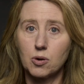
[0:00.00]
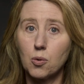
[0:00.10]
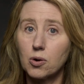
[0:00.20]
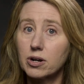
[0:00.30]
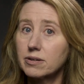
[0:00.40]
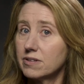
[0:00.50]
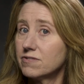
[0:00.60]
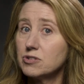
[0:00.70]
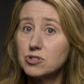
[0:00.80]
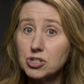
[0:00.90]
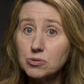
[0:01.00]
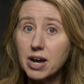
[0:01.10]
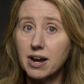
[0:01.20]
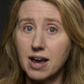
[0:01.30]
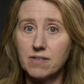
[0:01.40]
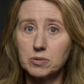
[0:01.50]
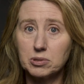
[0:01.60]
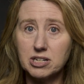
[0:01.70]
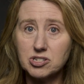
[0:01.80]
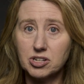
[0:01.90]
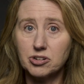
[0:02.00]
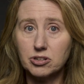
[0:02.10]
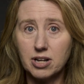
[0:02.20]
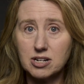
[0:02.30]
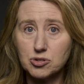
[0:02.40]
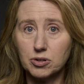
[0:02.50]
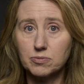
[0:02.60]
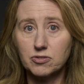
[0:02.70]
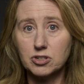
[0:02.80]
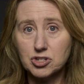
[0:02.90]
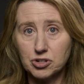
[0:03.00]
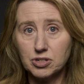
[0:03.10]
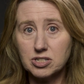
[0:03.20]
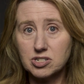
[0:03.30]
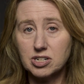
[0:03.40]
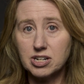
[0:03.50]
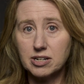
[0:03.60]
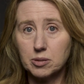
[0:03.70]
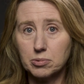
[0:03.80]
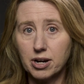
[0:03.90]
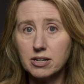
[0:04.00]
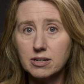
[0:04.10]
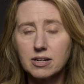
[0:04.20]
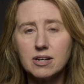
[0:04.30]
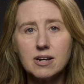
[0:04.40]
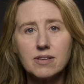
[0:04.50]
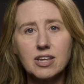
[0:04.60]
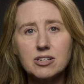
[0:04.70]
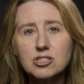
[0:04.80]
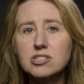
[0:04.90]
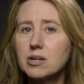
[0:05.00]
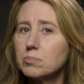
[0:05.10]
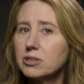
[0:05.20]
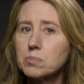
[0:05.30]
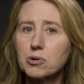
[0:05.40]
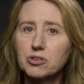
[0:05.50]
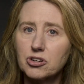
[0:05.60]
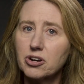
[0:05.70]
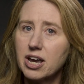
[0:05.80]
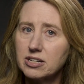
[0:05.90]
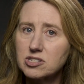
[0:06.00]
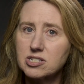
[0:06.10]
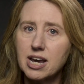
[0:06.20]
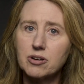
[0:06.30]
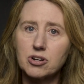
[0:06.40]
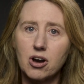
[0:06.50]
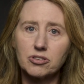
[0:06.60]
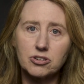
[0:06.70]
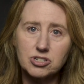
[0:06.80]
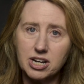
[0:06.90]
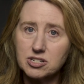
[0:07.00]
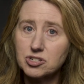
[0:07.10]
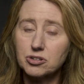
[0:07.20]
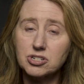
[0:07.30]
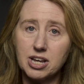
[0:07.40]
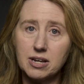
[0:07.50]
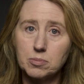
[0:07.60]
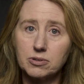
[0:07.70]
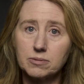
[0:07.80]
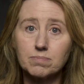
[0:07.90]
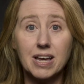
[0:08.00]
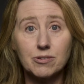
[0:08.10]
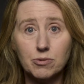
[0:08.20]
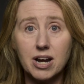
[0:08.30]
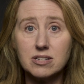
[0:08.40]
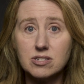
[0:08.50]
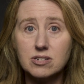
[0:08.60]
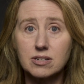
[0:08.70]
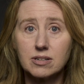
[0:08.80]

Or if you do not have a place in your classroom for students to take a break, they could simply put their heads down on their desk or table and rest.